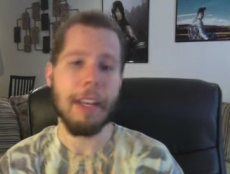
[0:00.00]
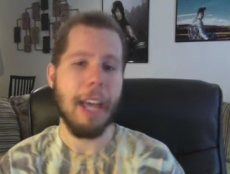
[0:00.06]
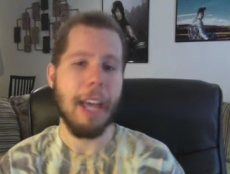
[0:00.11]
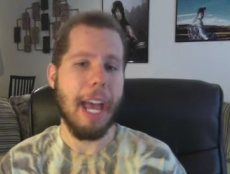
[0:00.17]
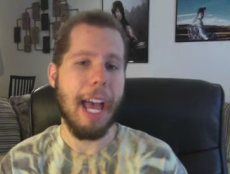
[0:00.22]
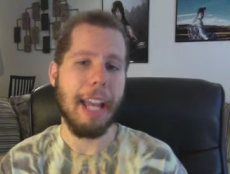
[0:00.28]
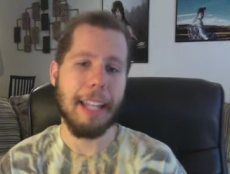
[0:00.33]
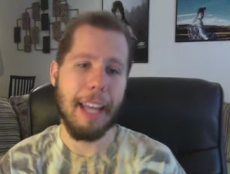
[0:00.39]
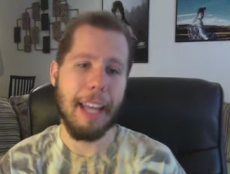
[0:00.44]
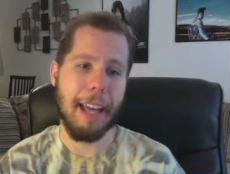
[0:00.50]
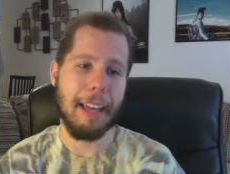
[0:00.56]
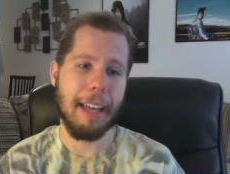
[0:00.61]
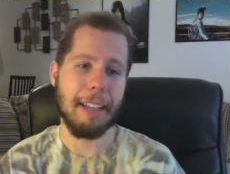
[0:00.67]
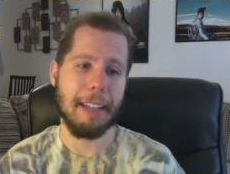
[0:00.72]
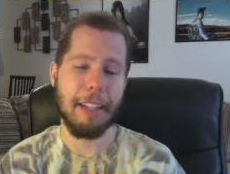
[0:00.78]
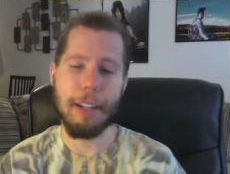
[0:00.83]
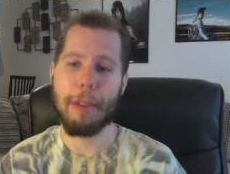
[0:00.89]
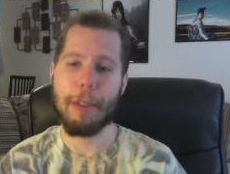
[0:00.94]
And,
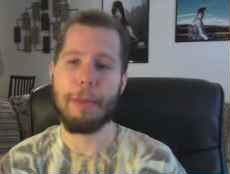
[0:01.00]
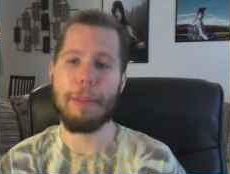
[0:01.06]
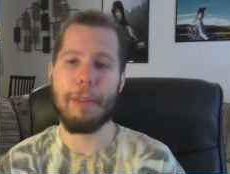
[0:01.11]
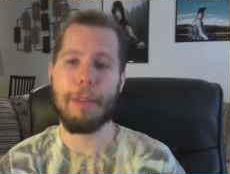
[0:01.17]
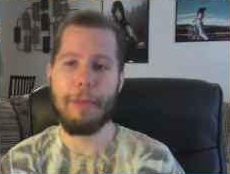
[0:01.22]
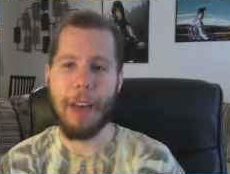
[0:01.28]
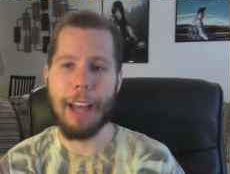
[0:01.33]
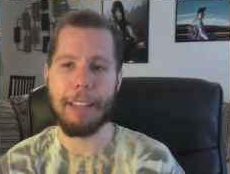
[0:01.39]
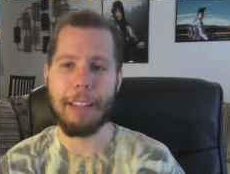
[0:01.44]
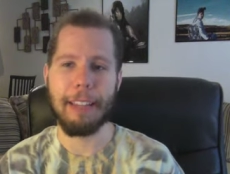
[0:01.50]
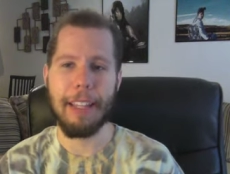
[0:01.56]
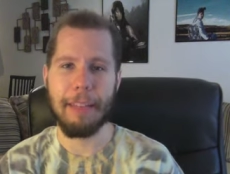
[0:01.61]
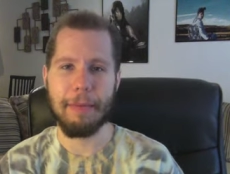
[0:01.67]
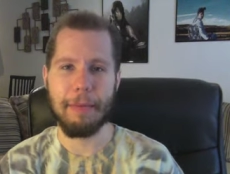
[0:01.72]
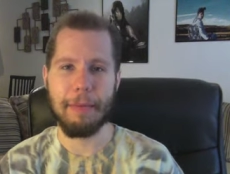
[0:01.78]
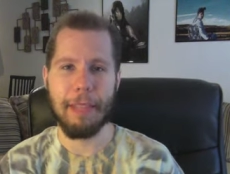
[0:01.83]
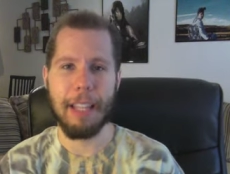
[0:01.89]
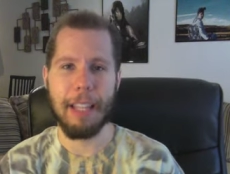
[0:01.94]
uh, you know, the fact
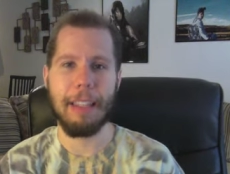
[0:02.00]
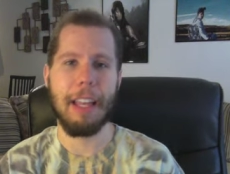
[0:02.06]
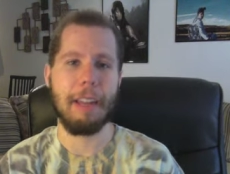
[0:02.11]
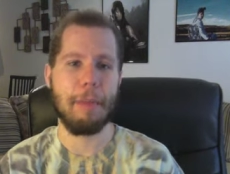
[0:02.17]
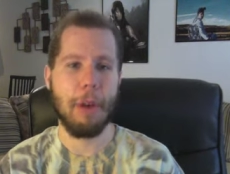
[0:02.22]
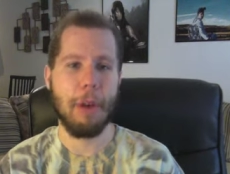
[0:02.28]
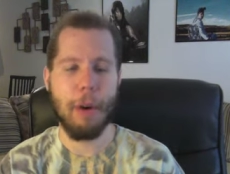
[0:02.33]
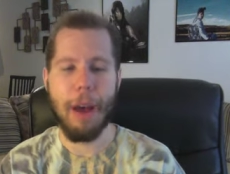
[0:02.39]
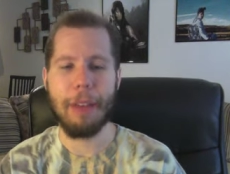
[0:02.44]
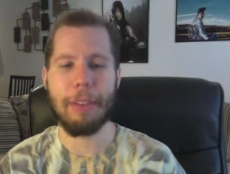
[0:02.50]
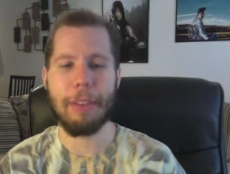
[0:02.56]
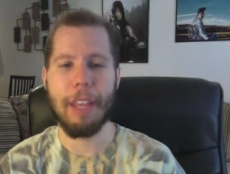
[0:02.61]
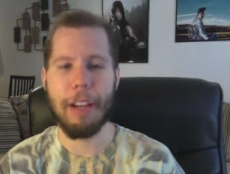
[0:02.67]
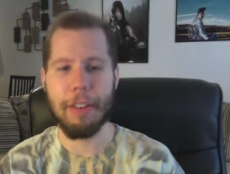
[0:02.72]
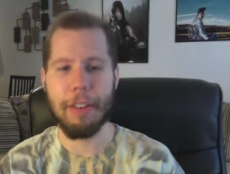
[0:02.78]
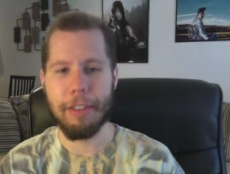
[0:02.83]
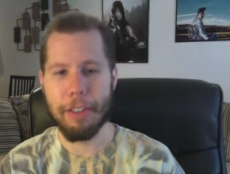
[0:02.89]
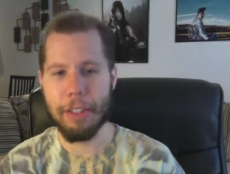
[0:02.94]
that they let him go out
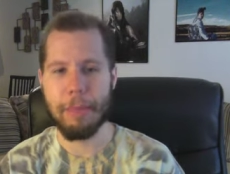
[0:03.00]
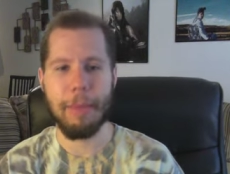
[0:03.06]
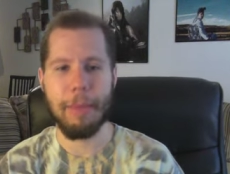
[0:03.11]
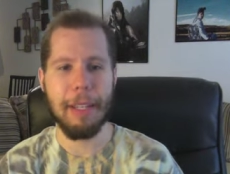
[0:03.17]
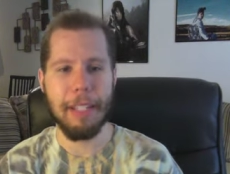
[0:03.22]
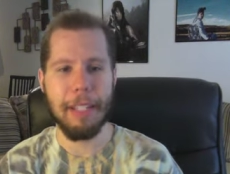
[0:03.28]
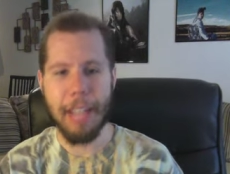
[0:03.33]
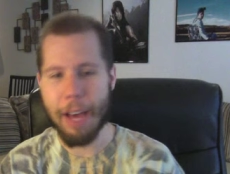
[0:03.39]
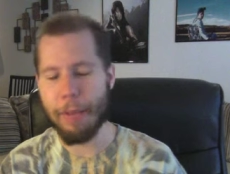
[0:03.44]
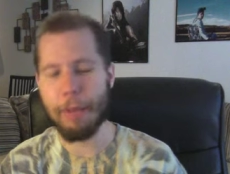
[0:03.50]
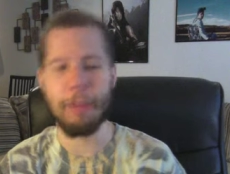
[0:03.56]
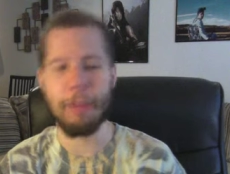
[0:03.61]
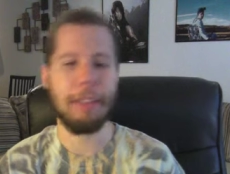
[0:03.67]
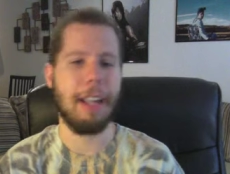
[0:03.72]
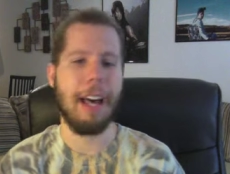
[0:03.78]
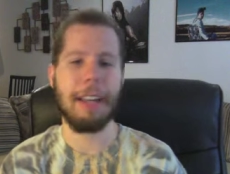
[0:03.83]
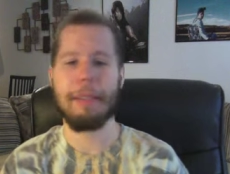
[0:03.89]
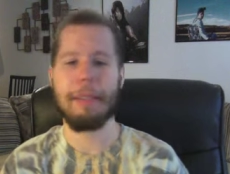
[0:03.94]
there and just be Neville
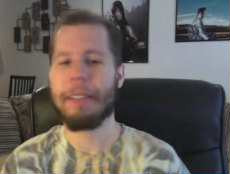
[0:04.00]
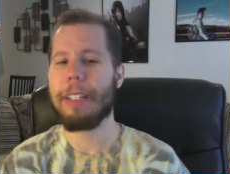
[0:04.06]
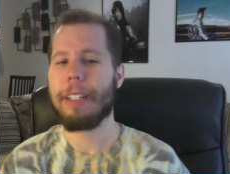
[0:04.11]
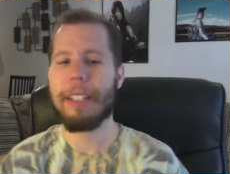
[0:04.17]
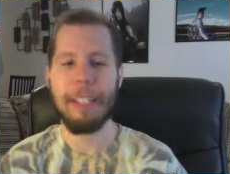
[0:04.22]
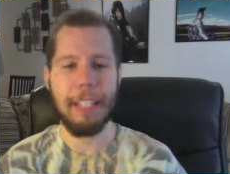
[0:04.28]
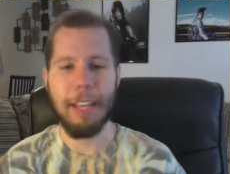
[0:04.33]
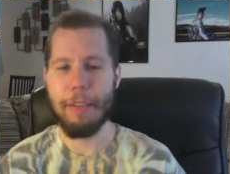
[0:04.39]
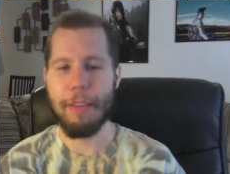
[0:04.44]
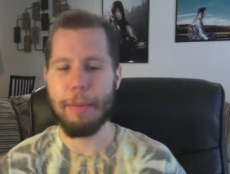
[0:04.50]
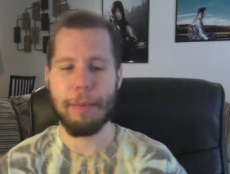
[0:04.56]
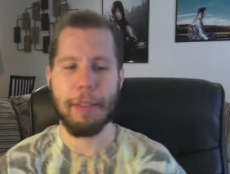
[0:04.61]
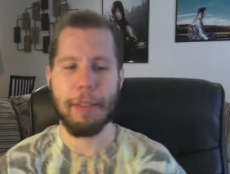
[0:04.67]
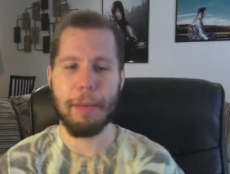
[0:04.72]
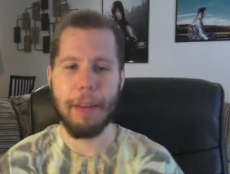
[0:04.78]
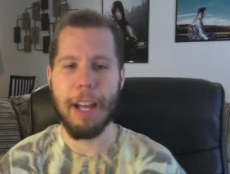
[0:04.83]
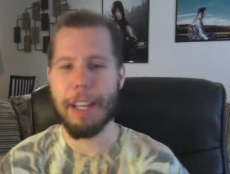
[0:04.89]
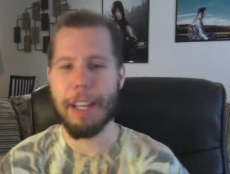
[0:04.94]
and not give him
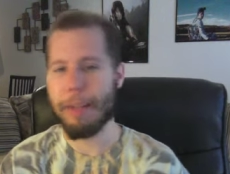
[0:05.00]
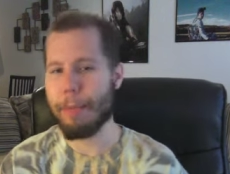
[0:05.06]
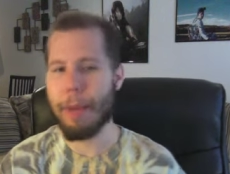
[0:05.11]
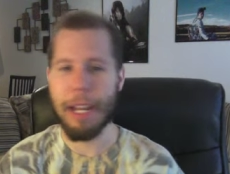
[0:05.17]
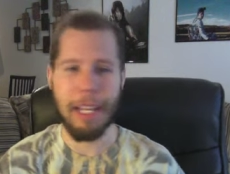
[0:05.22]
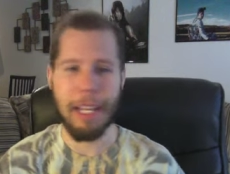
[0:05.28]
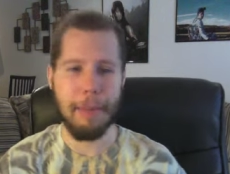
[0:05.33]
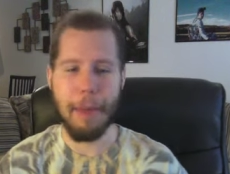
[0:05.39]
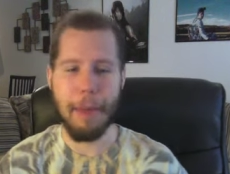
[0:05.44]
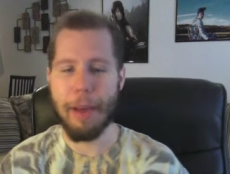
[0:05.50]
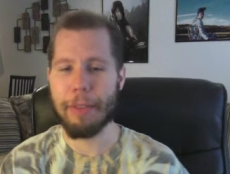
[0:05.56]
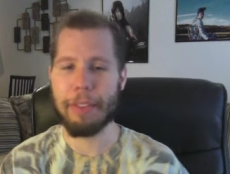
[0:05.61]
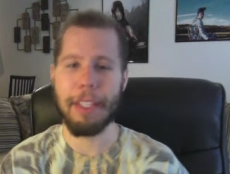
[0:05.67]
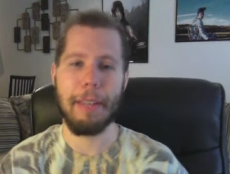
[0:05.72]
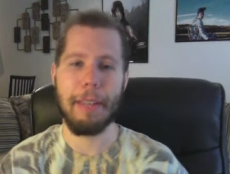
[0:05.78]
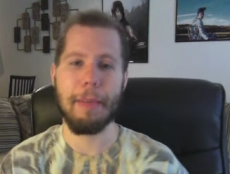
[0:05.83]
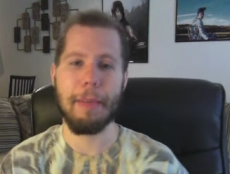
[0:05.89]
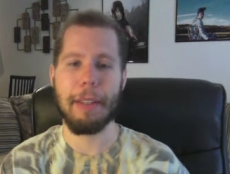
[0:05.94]
some kind of Mighty
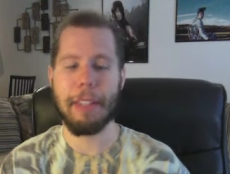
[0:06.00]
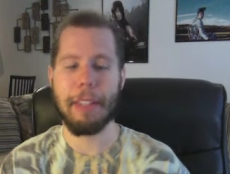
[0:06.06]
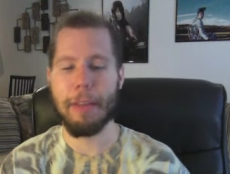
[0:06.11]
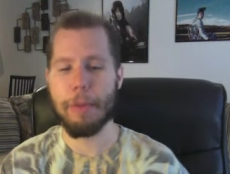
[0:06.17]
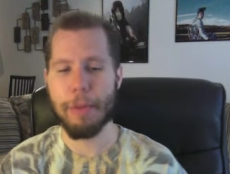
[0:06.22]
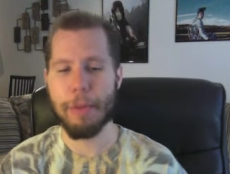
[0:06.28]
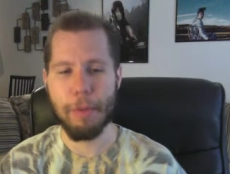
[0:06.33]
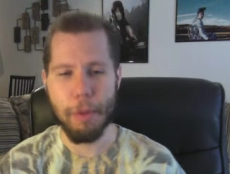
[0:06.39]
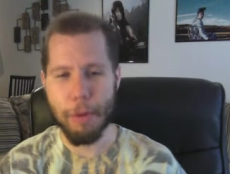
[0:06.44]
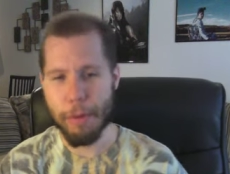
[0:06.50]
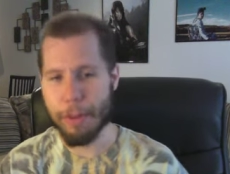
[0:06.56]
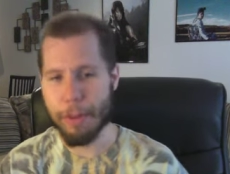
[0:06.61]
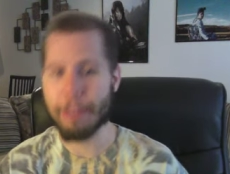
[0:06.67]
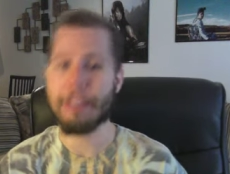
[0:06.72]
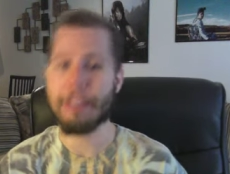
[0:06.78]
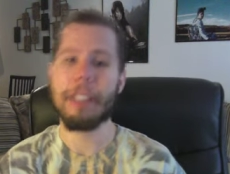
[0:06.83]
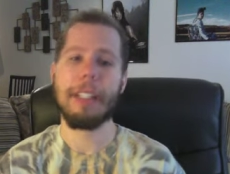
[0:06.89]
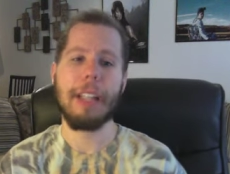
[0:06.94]
Mouse gimmick that was
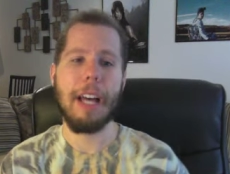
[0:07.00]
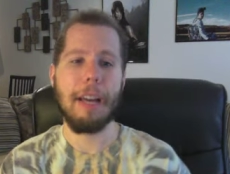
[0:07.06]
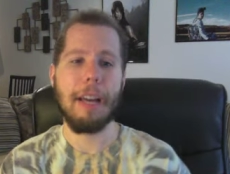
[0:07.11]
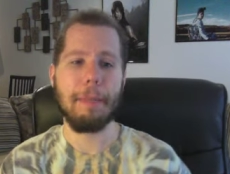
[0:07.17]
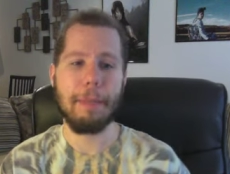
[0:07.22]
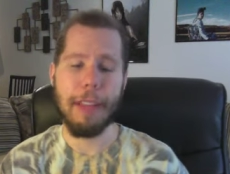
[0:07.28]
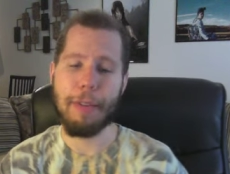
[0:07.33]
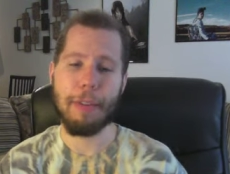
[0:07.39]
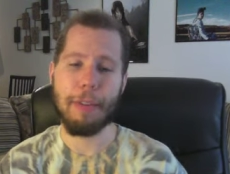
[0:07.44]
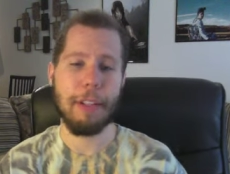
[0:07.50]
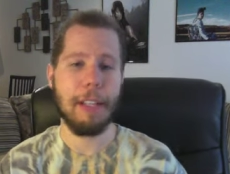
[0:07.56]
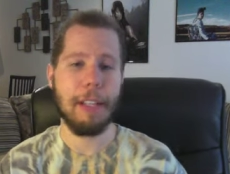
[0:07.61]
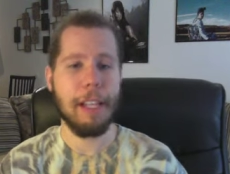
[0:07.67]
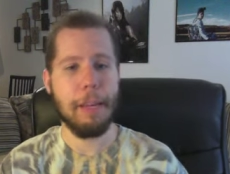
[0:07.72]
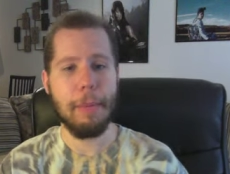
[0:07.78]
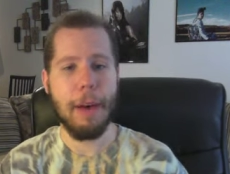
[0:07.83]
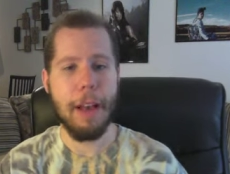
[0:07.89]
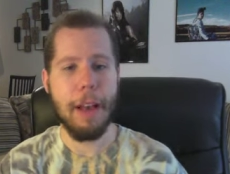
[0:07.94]
rumored, uh,
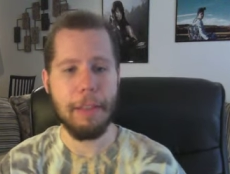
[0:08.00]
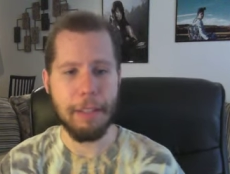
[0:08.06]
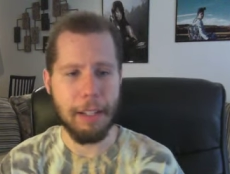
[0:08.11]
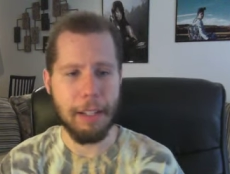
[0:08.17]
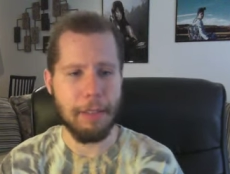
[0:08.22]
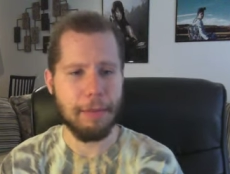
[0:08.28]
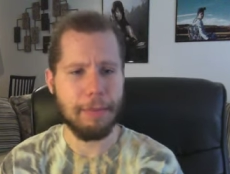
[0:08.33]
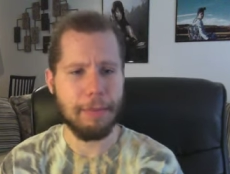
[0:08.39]
definitely a positive.